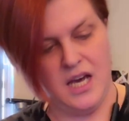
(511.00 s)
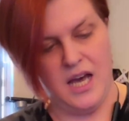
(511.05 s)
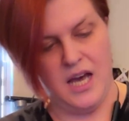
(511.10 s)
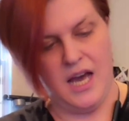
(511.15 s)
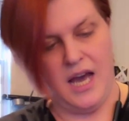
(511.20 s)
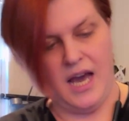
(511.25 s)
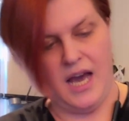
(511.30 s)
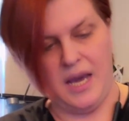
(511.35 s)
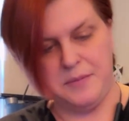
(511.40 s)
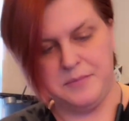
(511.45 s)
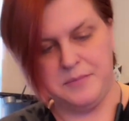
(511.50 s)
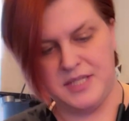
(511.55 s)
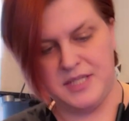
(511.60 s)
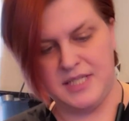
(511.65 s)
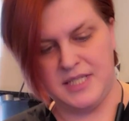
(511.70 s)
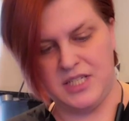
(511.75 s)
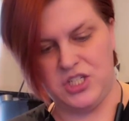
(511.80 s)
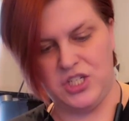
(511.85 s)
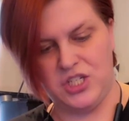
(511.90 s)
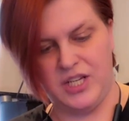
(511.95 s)
I'm
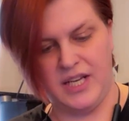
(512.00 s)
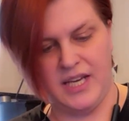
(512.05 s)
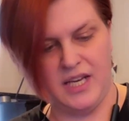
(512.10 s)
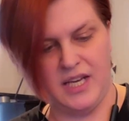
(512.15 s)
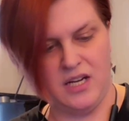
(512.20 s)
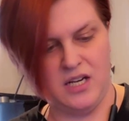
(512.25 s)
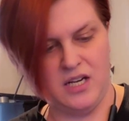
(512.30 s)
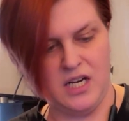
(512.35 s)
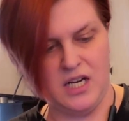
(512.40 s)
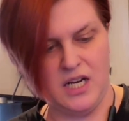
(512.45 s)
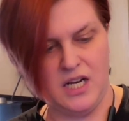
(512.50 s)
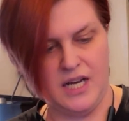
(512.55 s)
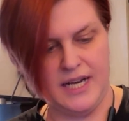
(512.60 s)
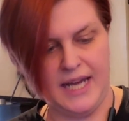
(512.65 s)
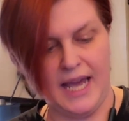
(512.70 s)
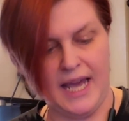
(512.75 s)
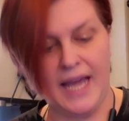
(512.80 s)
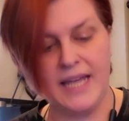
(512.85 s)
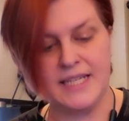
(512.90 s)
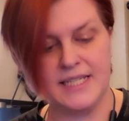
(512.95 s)
stitching it on
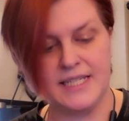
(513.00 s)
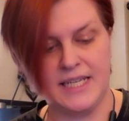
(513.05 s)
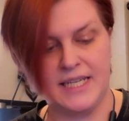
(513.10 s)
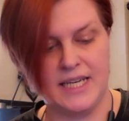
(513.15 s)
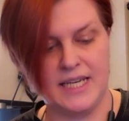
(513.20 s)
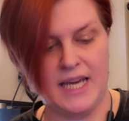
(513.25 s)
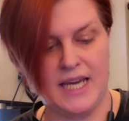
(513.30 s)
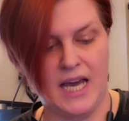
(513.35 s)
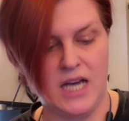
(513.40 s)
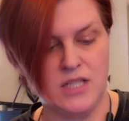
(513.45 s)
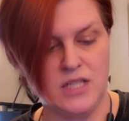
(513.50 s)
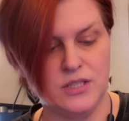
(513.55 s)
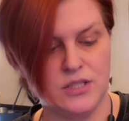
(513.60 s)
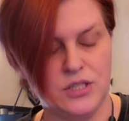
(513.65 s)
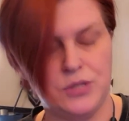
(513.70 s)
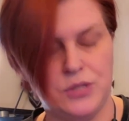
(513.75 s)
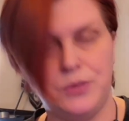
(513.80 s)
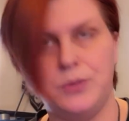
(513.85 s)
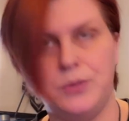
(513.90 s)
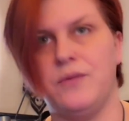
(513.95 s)
18 count
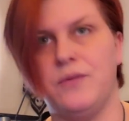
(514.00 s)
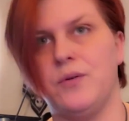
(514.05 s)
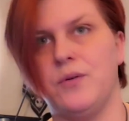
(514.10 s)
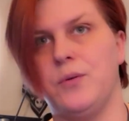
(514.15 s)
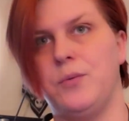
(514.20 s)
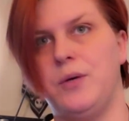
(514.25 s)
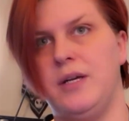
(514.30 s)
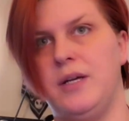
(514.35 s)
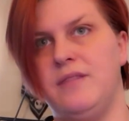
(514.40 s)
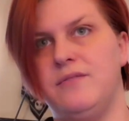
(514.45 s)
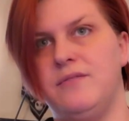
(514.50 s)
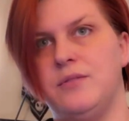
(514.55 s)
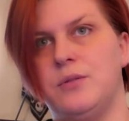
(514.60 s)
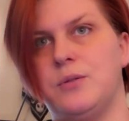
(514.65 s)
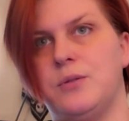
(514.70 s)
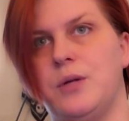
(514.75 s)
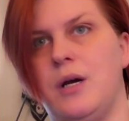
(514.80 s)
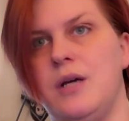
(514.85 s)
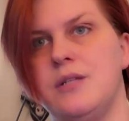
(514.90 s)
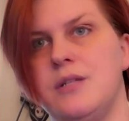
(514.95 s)
2/1 full
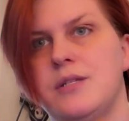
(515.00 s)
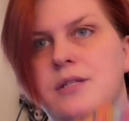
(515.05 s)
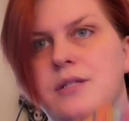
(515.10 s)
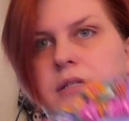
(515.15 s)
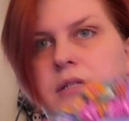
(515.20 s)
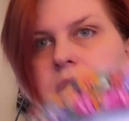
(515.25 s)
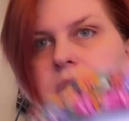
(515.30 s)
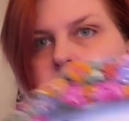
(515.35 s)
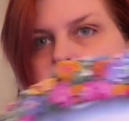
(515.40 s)
cross.